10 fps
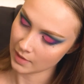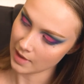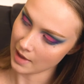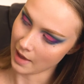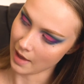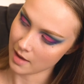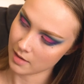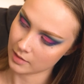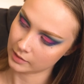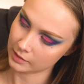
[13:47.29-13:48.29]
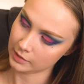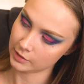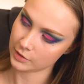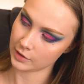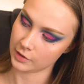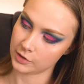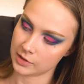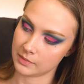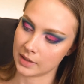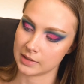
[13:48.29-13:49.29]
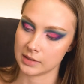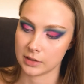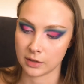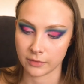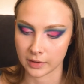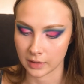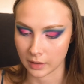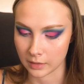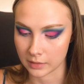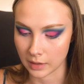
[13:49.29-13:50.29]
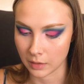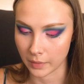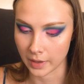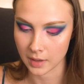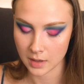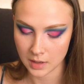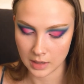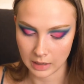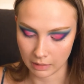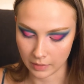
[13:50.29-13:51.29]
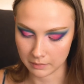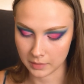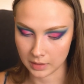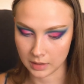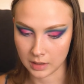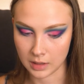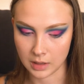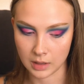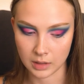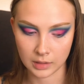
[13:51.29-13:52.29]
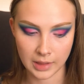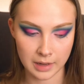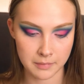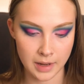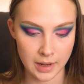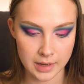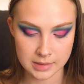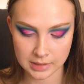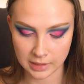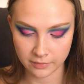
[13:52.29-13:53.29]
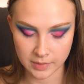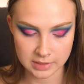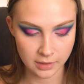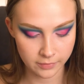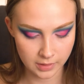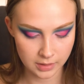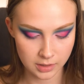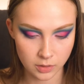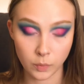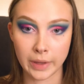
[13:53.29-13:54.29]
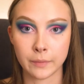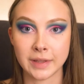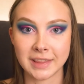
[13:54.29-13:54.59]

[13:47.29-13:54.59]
Yeah. And so you just mix until you find the color that you want. Now I'm gonna line my eyes and give myself a little wing with